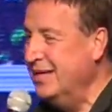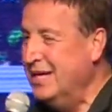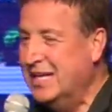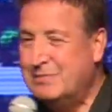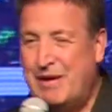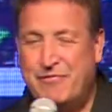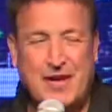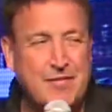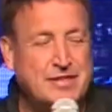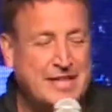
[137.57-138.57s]
It's my
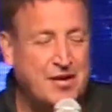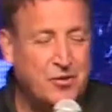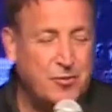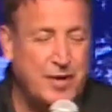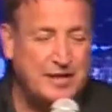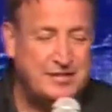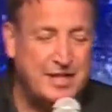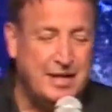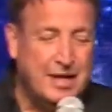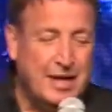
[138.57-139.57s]
favorite day of the week.
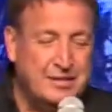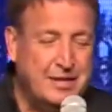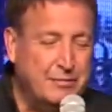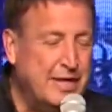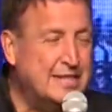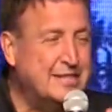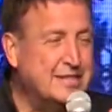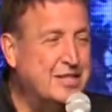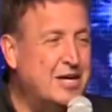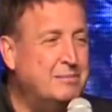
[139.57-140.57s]
See, see, we get
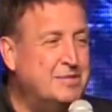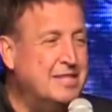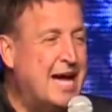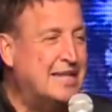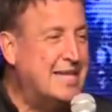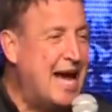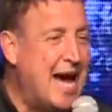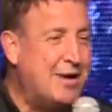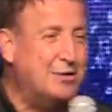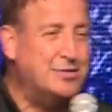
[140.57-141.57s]
to come to God's
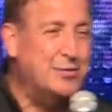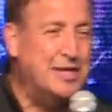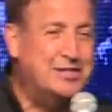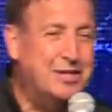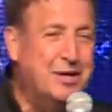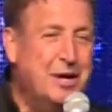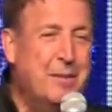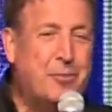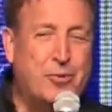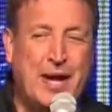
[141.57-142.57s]
house. We get
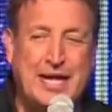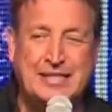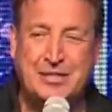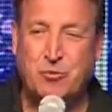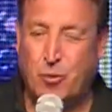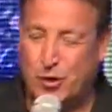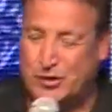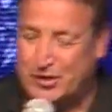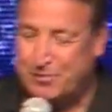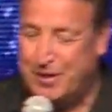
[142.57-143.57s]
to praise and
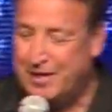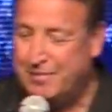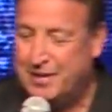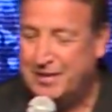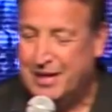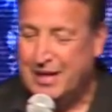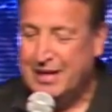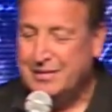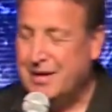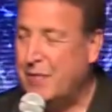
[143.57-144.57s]
worship Him and
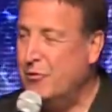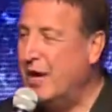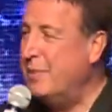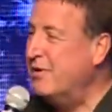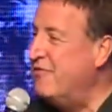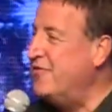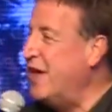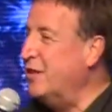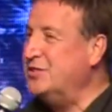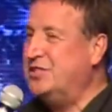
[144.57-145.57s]
yeah, we're able to
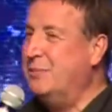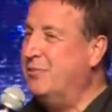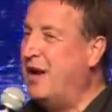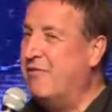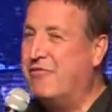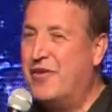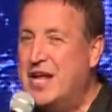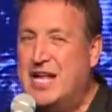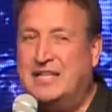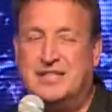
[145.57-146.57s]
fellowship with our
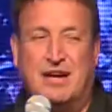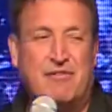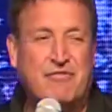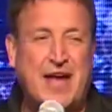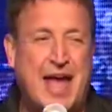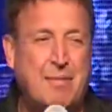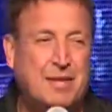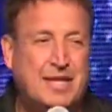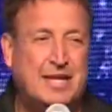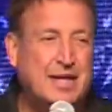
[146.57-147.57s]
friends and our
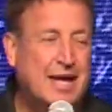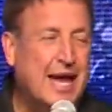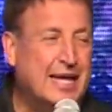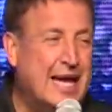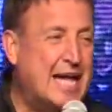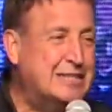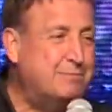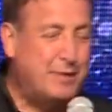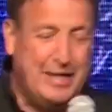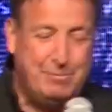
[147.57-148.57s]
family and, and God's
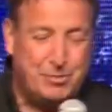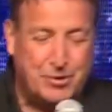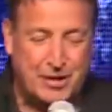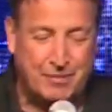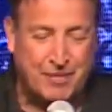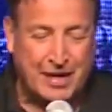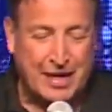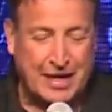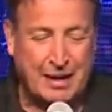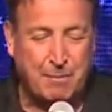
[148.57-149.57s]
people. And,
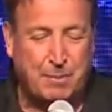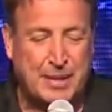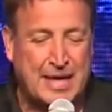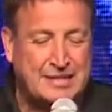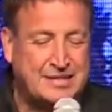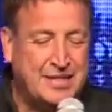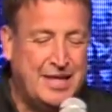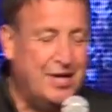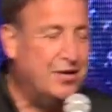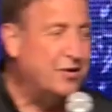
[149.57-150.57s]
and I'm blessed to
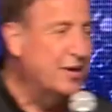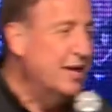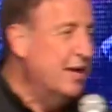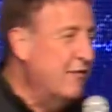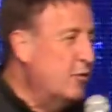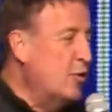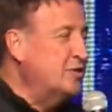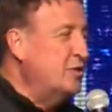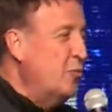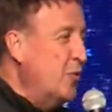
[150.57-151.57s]
hear, of
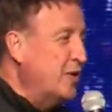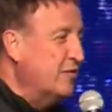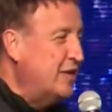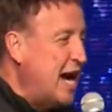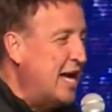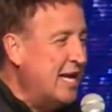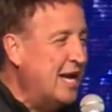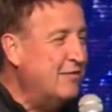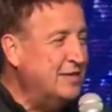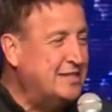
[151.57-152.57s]
course, the Word of God
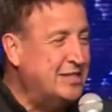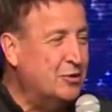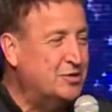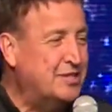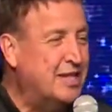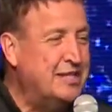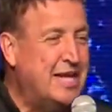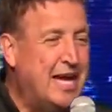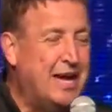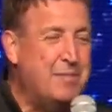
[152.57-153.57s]
every single
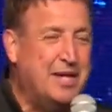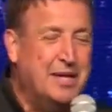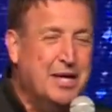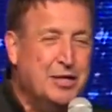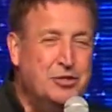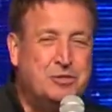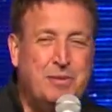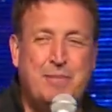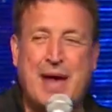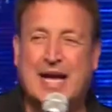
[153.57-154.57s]
Sunday. I mean, used to
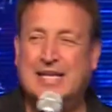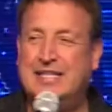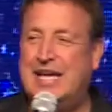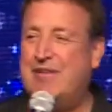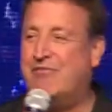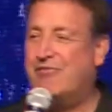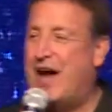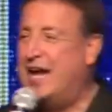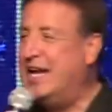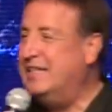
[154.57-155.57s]
be back in the day,
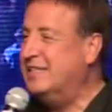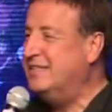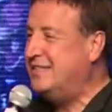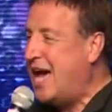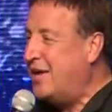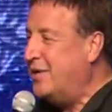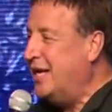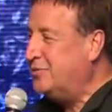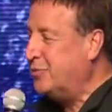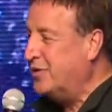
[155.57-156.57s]
Fridays and
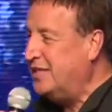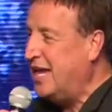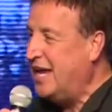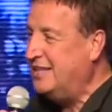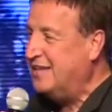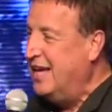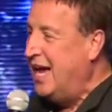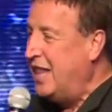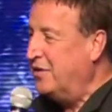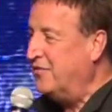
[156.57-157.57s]
Saturdays were the days
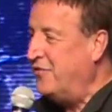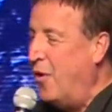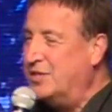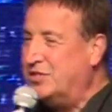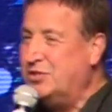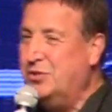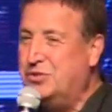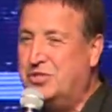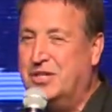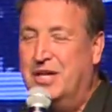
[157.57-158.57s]
I look forward to,
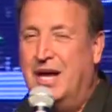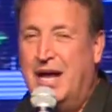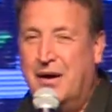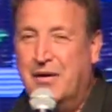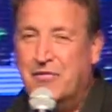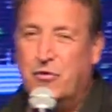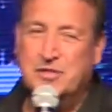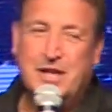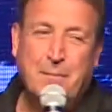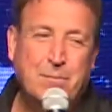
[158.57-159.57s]
to, uh, of
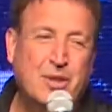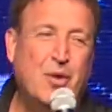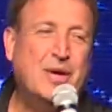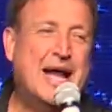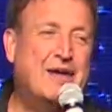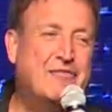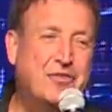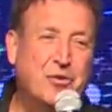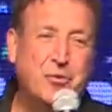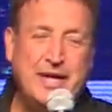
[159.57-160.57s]
course, blow it out for
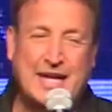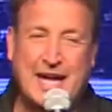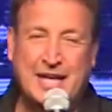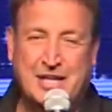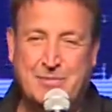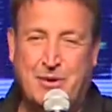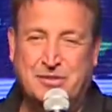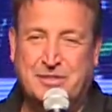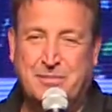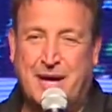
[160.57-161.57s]
the weekend. Come on,
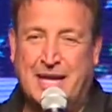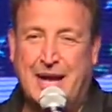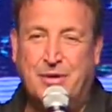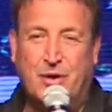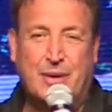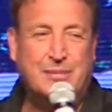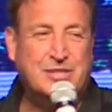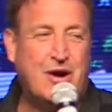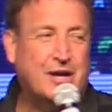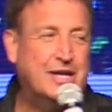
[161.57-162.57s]
somebody. How many know what I'm
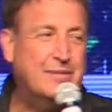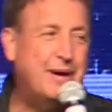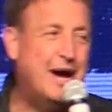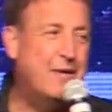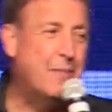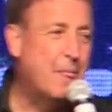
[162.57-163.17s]
talking about?